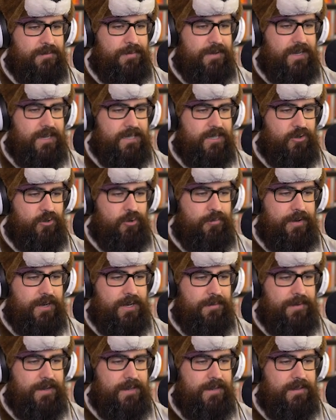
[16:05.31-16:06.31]
because Kirumi
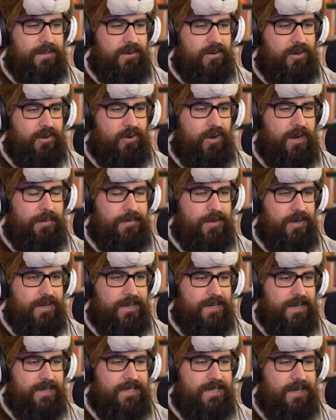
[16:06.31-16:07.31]
committed her crime during
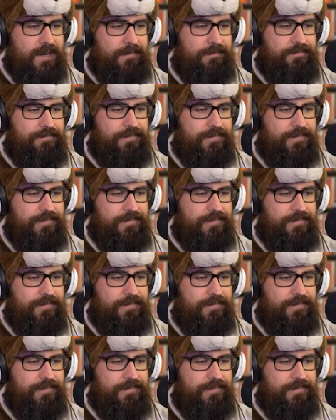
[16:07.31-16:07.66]
nighttime.